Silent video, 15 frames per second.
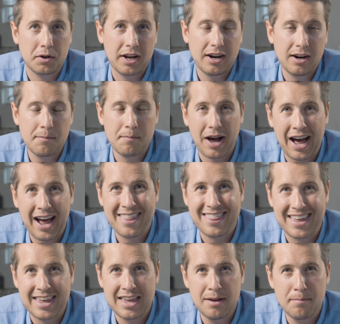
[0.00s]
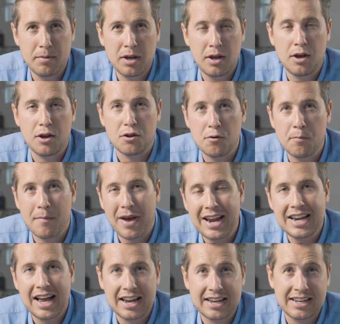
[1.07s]
you're carrying behind the hip, you
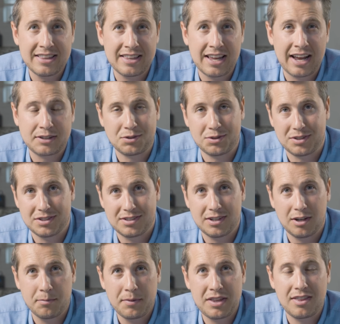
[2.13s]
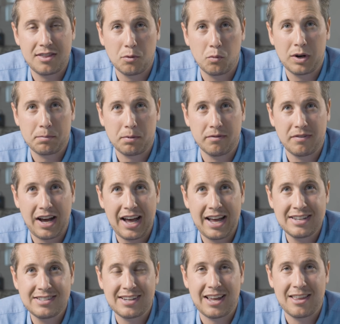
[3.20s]
may not need the extra concealment the wing
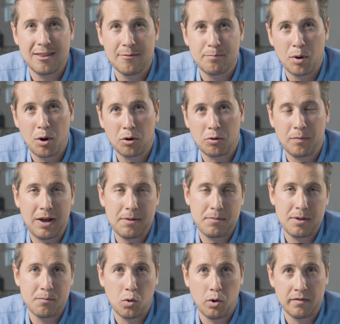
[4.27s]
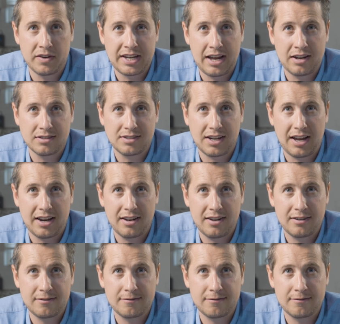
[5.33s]
provides, and the bulk might be more of a downside.